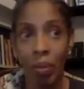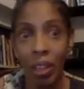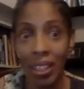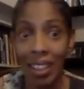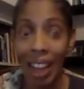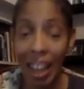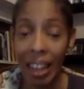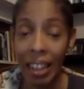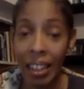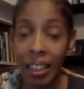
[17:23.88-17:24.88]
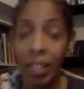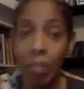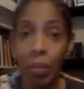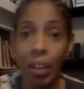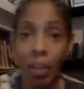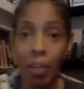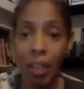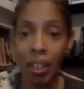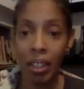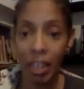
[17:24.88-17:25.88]
I die, but I'm
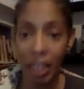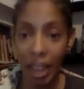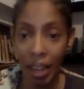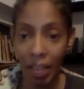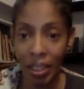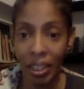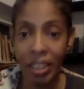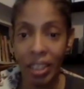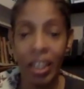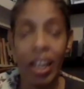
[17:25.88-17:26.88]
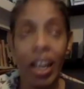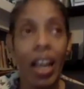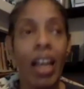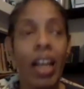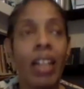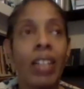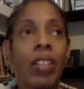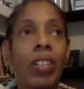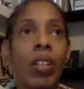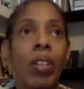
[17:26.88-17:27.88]
not gonna have it. And
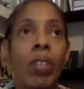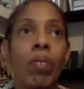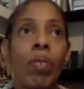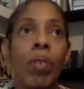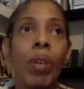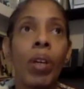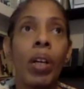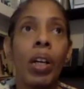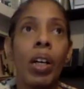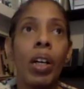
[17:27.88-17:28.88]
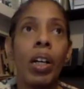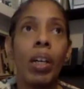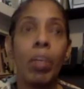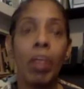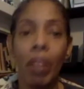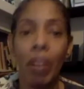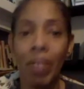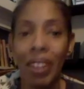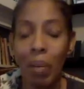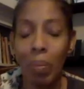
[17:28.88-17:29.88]
so for a playwright
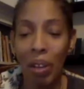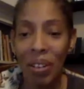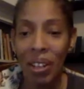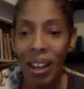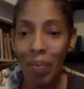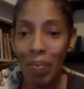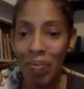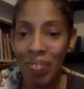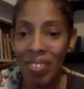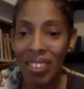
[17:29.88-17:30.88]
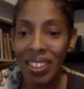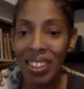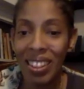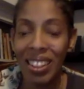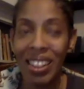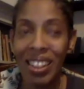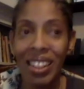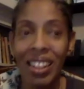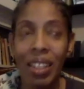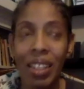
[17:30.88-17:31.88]
with that paradigm,
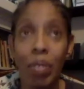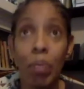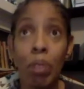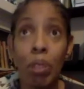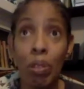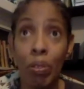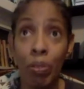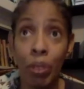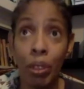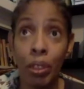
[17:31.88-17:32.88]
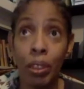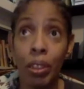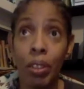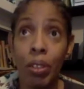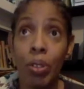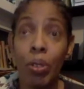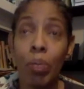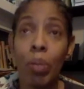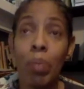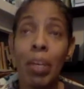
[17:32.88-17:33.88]
it was beautiful to
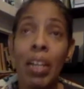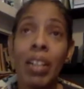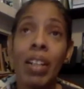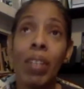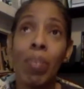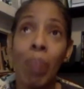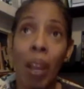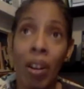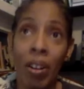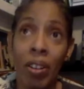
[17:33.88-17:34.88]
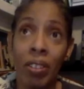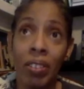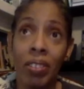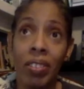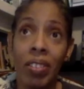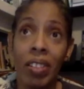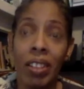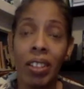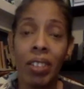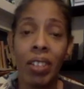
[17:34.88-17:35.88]
be made aware
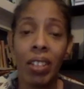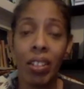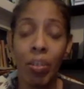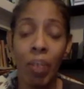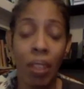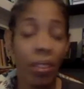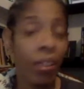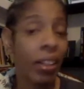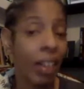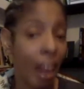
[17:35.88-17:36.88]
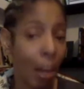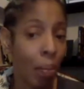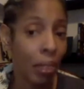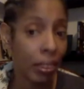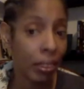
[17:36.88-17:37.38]
that there's another way that art can happen.